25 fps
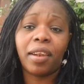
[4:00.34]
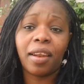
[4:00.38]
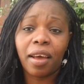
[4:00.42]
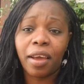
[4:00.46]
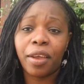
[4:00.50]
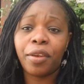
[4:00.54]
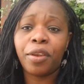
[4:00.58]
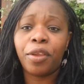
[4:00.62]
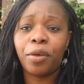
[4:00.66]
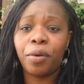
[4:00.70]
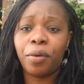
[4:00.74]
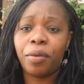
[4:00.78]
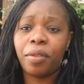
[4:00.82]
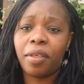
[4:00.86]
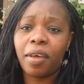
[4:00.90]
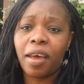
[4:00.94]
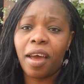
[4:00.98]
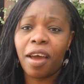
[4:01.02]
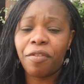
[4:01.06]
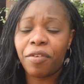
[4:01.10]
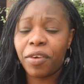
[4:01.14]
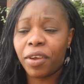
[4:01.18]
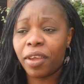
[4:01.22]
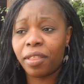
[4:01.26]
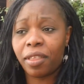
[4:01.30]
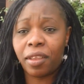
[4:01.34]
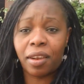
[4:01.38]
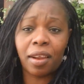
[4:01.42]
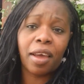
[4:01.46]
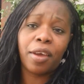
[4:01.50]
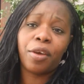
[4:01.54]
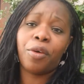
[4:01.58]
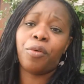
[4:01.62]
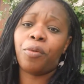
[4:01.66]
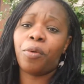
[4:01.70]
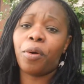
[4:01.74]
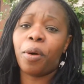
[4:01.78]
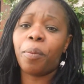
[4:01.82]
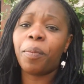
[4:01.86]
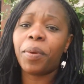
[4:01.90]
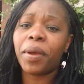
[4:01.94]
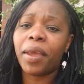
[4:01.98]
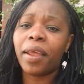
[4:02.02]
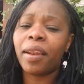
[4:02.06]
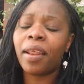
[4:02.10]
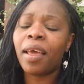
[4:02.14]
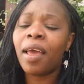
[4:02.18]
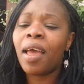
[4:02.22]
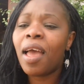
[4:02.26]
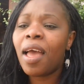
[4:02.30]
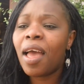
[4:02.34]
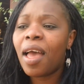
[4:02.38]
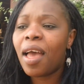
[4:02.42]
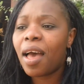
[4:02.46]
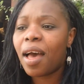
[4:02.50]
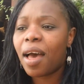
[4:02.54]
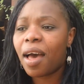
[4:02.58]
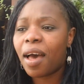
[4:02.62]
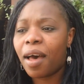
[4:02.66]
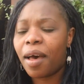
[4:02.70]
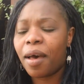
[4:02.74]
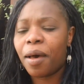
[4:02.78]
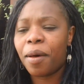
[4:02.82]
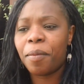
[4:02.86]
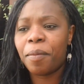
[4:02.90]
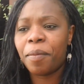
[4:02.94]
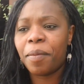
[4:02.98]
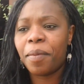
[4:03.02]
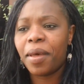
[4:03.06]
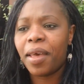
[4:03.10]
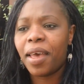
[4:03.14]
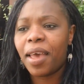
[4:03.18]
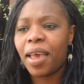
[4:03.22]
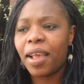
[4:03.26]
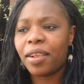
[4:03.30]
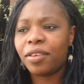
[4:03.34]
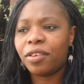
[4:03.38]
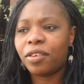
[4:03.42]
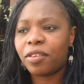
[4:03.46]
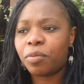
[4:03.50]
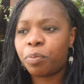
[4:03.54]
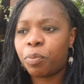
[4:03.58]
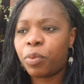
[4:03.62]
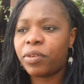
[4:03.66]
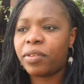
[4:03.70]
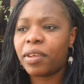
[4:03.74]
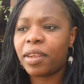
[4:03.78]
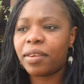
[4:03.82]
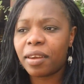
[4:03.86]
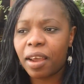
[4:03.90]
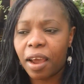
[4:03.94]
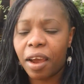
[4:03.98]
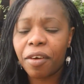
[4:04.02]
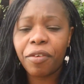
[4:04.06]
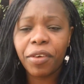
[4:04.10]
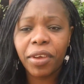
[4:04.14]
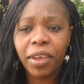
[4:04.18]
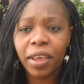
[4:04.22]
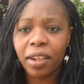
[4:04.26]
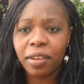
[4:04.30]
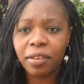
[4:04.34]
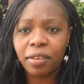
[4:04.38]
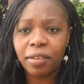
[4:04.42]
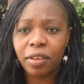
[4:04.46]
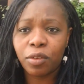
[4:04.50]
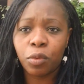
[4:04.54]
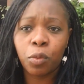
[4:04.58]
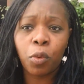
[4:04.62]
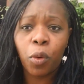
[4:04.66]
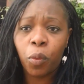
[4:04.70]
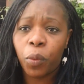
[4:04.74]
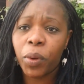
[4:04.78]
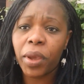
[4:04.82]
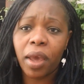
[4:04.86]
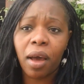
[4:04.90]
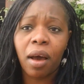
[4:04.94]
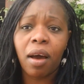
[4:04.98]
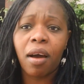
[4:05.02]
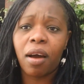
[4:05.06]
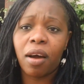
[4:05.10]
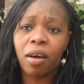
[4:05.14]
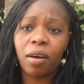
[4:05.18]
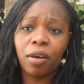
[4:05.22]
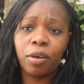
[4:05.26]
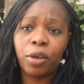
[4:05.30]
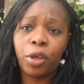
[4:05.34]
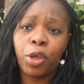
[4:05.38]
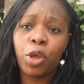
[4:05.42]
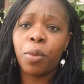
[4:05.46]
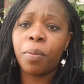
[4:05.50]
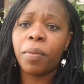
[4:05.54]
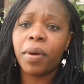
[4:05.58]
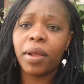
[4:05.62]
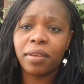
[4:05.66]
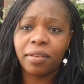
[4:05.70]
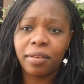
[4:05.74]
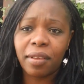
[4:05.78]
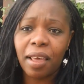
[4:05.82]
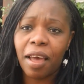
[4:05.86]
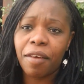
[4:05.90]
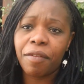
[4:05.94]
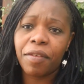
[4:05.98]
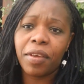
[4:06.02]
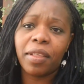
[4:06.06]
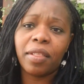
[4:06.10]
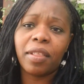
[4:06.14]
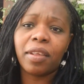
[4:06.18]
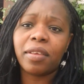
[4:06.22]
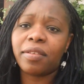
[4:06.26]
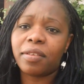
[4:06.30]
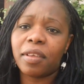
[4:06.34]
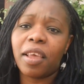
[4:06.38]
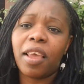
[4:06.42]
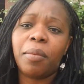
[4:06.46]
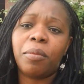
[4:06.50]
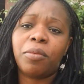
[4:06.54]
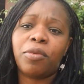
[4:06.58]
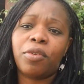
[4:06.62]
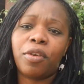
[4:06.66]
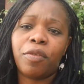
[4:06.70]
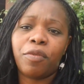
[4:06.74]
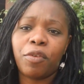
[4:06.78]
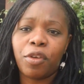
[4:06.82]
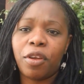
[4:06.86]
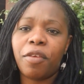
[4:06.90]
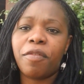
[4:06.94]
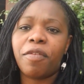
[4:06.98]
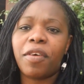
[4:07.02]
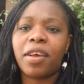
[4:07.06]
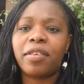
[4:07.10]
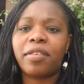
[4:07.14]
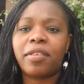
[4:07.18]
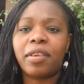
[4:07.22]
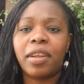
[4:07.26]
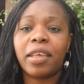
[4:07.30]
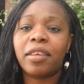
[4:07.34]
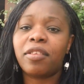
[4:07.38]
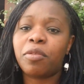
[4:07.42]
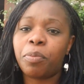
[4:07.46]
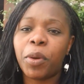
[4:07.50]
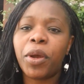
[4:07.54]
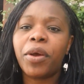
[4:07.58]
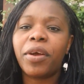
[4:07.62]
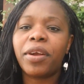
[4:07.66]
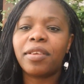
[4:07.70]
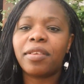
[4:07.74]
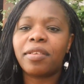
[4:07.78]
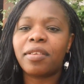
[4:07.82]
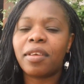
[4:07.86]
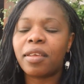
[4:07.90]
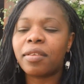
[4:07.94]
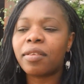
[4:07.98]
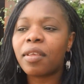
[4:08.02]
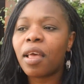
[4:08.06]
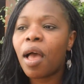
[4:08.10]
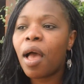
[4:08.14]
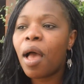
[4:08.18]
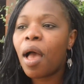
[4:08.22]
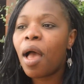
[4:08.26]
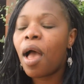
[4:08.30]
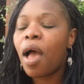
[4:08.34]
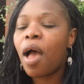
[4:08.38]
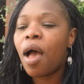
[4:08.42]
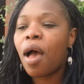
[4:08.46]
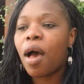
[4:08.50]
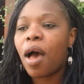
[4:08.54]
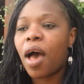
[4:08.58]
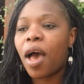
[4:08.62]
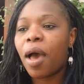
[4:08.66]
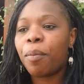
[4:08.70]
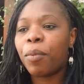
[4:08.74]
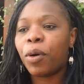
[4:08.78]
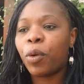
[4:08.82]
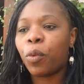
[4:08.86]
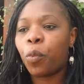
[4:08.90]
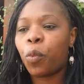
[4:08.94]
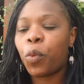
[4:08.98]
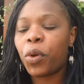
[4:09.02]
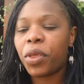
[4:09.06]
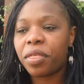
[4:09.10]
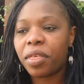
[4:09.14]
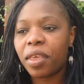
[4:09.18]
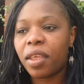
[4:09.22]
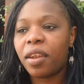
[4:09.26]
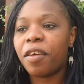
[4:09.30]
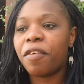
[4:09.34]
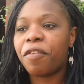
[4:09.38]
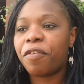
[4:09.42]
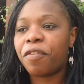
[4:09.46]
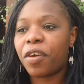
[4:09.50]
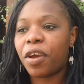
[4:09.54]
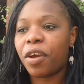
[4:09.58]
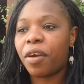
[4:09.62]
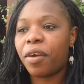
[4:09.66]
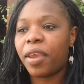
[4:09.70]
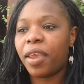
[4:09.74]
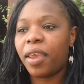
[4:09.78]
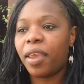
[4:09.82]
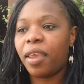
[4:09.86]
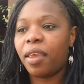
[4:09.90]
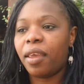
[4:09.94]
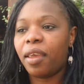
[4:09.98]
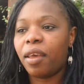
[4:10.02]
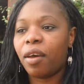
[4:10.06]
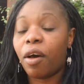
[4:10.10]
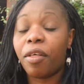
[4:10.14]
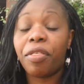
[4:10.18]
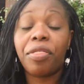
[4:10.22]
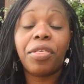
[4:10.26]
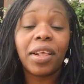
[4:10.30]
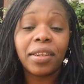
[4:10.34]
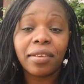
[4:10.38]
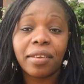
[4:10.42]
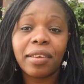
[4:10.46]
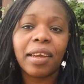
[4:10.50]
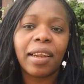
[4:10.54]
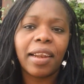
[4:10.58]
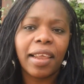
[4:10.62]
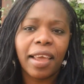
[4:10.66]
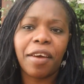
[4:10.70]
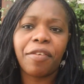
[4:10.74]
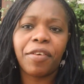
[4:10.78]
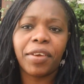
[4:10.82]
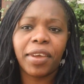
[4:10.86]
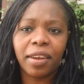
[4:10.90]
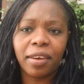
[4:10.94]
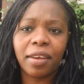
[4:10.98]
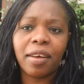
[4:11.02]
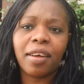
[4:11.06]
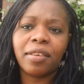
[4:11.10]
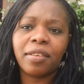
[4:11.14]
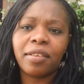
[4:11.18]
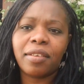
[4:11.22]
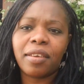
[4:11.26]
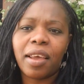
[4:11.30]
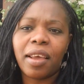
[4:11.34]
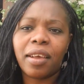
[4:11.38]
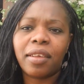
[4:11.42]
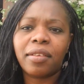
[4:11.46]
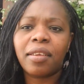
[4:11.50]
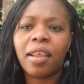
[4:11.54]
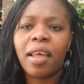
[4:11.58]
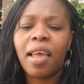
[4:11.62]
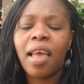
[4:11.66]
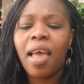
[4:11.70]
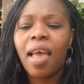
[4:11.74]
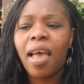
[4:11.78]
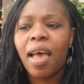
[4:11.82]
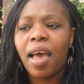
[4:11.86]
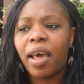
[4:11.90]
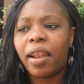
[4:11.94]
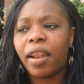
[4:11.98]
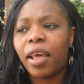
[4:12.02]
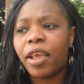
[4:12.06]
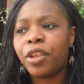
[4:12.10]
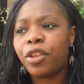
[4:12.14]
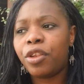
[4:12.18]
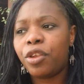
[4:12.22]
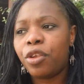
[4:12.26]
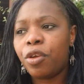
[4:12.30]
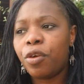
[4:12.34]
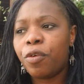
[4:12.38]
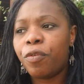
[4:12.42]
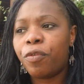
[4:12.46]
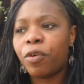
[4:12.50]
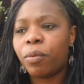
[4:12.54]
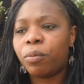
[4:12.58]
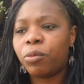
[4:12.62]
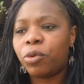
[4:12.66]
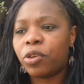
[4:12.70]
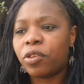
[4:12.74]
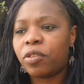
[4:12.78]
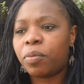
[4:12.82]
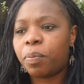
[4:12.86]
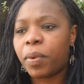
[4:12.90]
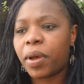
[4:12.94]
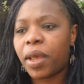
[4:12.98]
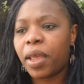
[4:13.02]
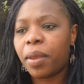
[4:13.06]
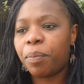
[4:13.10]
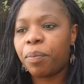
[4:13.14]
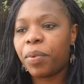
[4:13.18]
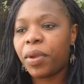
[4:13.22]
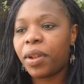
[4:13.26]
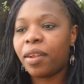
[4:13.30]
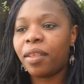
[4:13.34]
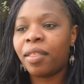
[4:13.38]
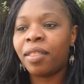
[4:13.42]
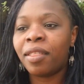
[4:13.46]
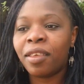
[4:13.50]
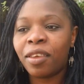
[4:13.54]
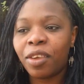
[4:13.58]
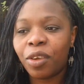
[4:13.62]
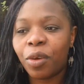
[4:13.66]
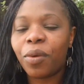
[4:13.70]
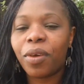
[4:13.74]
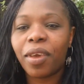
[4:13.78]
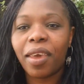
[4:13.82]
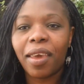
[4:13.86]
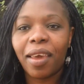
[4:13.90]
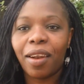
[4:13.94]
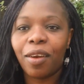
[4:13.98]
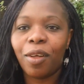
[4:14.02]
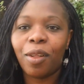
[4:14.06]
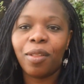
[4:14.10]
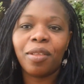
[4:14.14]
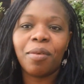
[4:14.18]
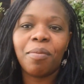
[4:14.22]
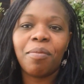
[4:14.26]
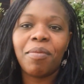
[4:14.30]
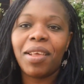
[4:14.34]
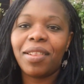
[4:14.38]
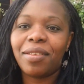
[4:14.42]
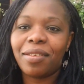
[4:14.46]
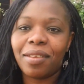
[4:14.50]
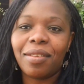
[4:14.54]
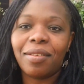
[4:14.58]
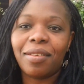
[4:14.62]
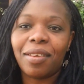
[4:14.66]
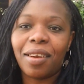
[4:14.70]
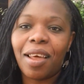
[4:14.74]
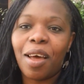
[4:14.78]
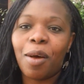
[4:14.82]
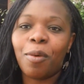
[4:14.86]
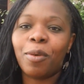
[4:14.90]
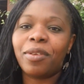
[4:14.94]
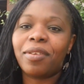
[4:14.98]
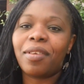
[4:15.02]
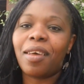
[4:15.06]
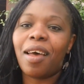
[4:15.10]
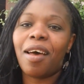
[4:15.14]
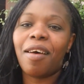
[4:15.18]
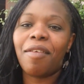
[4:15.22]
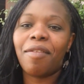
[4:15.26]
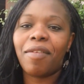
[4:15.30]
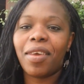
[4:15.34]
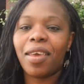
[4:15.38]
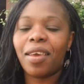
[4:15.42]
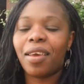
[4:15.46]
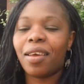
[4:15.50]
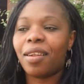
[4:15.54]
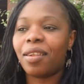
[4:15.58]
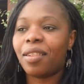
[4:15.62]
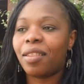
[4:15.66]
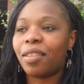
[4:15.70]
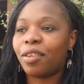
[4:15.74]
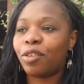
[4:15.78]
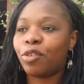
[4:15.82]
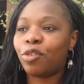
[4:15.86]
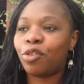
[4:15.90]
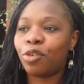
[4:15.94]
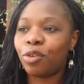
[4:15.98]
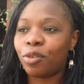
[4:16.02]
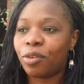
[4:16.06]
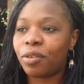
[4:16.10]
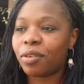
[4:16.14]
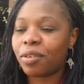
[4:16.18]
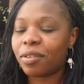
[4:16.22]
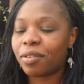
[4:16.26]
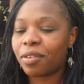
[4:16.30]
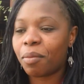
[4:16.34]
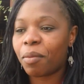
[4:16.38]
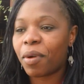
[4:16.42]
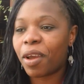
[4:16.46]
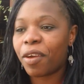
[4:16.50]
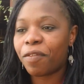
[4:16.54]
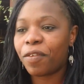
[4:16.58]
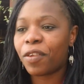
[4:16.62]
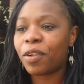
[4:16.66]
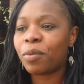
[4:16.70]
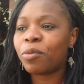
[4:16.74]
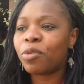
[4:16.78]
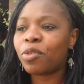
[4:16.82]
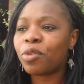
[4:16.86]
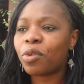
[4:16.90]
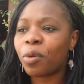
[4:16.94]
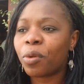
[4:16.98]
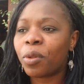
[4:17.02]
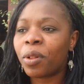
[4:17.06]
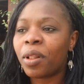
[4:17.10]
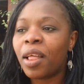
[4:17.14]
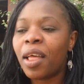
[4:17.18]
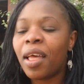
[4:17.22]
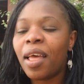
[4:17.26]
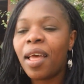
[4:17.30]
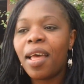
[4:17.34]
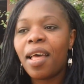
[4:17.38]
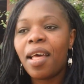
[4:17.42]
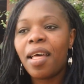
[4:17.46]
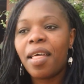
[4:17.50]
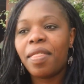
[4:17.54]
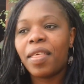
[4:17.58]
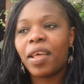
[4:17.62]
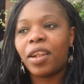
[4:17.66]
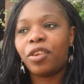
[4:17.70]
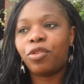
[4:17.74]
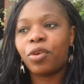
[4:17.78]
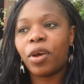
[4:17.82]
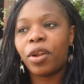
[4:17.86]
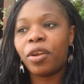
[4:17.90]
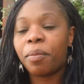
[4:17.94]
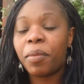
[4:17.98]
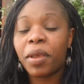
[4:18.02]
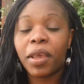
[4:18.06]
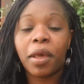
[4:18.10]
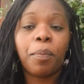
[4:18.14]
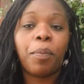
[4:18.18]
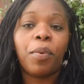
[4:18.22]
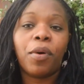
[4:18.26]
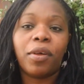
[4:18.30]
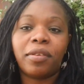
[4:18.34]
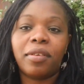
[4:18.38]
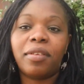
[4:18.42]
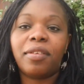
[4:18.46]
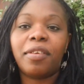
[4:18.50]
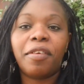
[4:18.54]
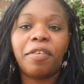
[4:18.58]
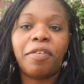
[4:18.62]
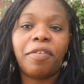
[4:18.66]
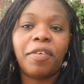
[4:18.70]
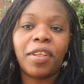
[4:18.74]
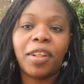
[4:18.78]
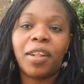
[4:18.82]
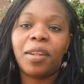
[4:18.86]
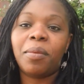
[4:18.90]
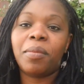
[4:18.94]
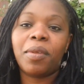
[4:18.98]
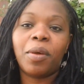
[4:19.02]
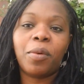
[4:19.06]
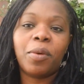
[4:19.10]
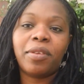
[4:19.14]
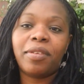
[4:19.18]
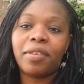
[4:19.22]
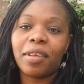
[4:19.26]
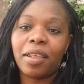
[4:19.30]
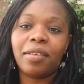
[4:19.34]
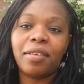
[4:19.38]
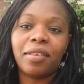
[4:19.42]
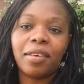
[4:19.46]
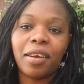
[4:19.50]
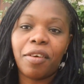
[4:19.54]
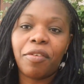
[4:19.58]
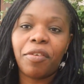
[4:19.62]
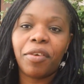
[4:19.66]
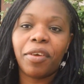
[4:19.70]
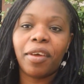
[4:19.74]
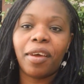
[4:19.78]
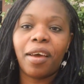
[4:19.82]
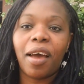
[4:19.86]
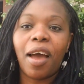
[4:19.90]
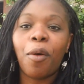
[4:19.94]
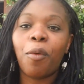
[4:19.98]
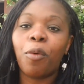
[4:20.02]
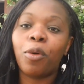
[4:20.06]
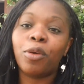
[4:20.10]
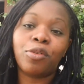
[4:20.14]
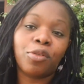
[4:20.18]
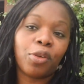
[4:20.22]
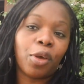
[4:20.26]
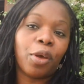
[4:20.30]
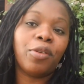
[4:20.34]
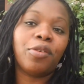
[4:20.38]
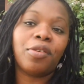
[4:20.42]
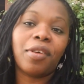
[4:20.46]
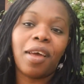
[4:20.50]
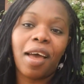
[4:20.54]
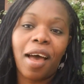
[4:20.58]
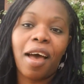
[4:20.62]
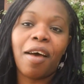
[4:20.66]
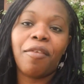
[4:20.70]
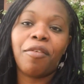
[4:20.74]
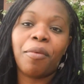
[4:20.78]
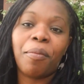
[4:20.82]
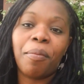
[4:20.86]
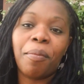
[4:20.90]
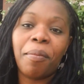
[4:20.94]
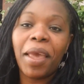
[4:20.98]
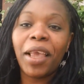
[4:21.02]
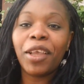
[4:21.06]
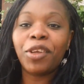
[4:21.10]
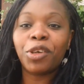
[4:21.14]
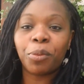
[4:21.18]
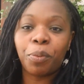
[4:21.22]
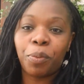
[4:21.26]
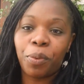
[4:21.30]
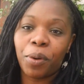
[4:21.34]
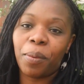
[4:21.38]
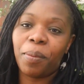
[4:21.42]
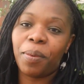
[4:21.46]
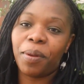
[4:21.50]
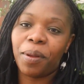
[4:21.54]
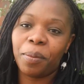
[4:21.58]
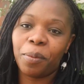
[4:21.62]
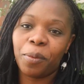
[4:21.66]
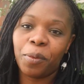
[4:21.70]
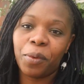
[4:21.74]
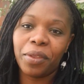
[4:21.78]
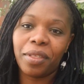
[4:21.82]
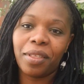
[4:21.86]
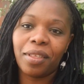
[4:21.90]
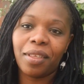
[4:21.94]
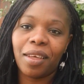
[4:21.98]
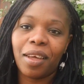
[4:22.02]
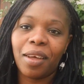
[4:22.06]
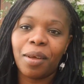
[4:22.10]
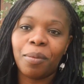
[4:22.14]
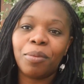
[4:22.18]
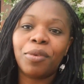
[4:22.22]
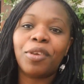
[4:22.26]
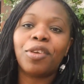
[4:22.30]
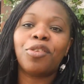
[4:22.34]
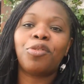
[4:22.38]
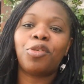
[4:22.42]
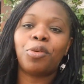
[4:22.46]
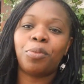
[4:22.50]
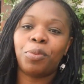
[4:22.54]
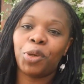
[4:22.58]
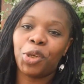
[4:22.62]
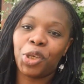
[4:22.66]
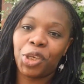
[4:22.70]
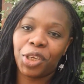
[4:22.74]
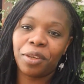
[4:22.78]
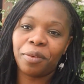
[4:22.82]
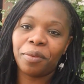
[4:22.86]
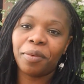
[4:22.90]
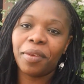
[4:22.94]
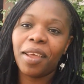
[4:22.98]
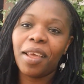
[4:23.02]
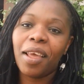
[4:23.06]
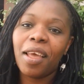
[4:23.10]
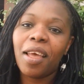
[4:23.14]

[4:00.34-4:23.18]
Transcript: I knew, the Africa that I grew up in, um, and just present Africans as what we are, humans having the same sort of universal experiences, uh, but within a very authentically African context. And I knew from just by being in the UK and all the meetings that I was having and the tutors in my film school that trying to make a positive film that was set in Africa, I was going to have a major problem with um, distribution.